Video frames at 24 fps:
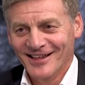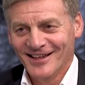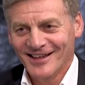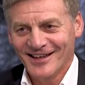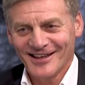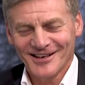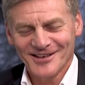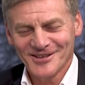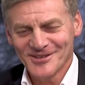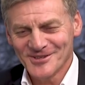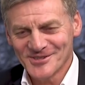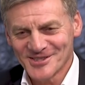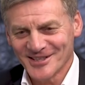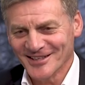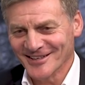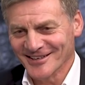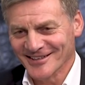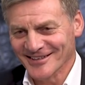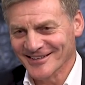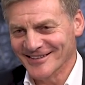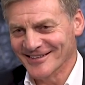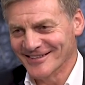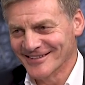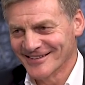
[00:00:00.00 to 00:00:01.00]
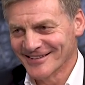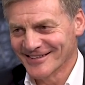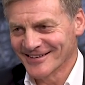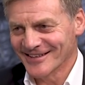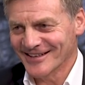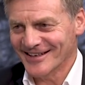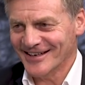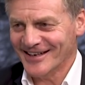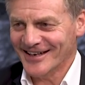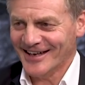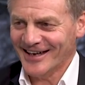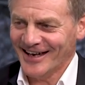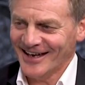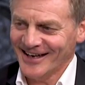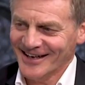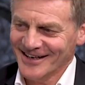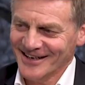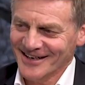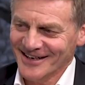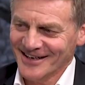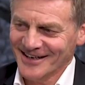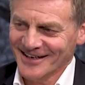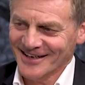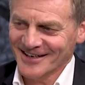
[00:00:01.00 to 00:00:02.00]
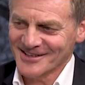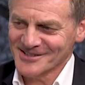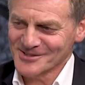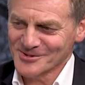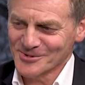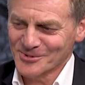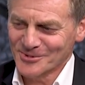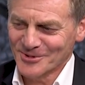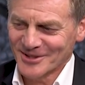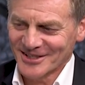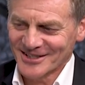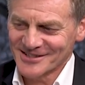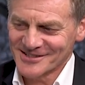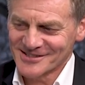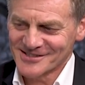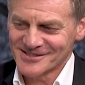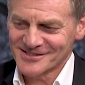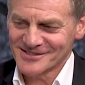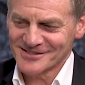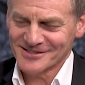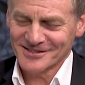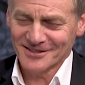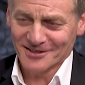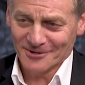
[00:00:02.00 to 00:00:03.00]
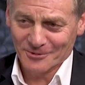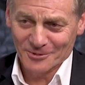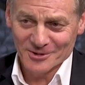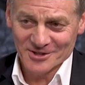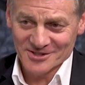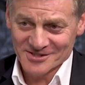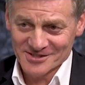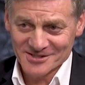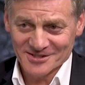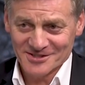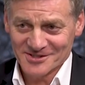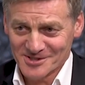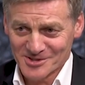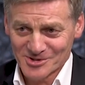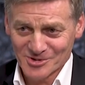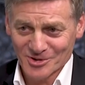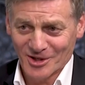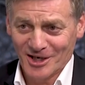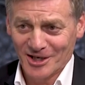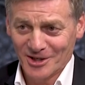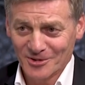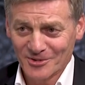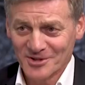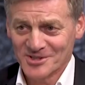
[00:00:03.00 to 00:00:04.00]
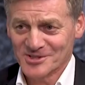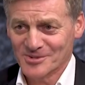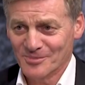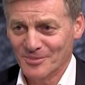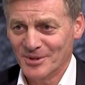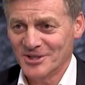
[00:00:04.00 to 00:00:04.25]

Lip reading: And New Zealand has always, you know, always sees Australia as a